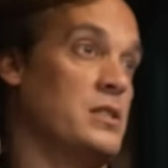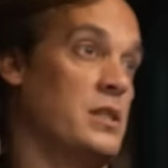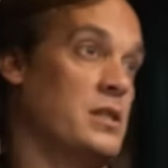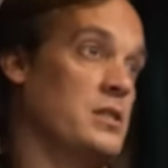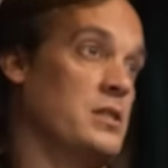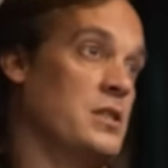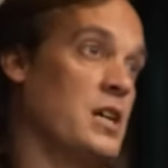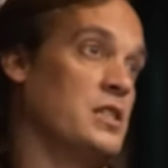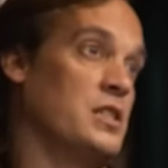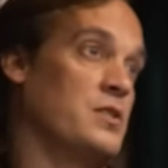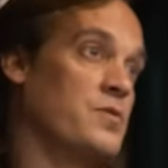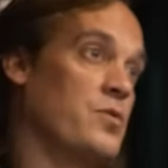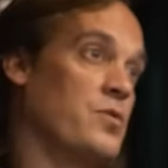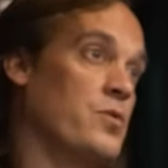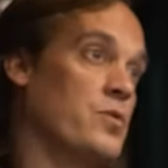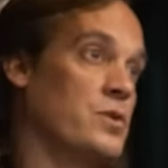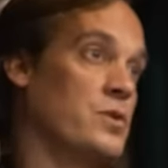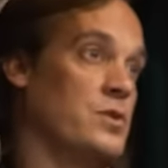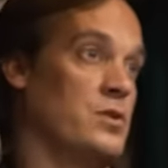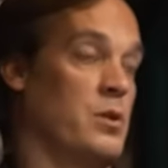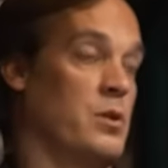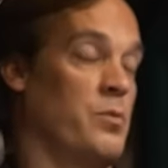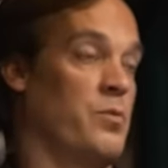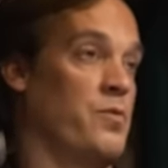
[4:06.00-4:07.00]
successful
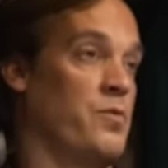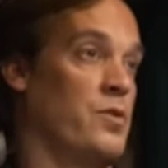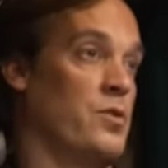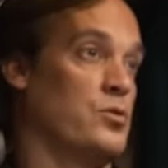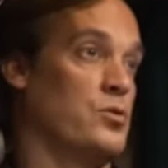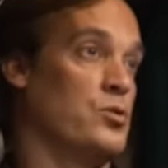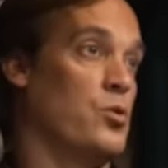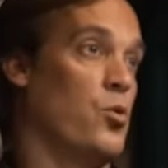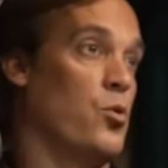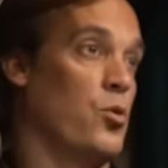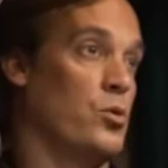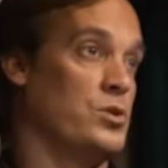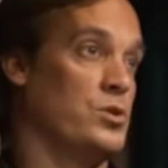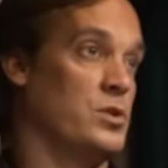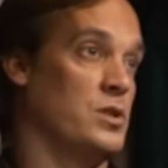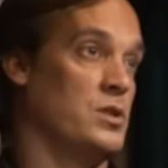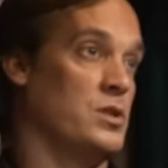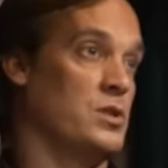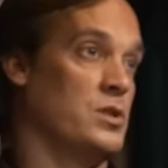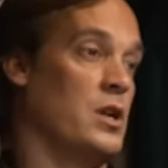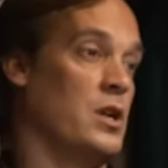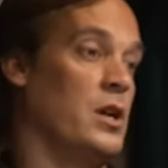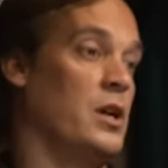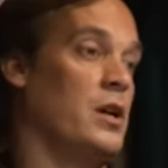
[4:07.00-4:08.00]
in some of those
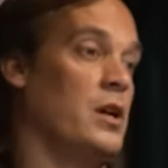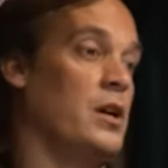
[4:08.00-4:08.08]
courses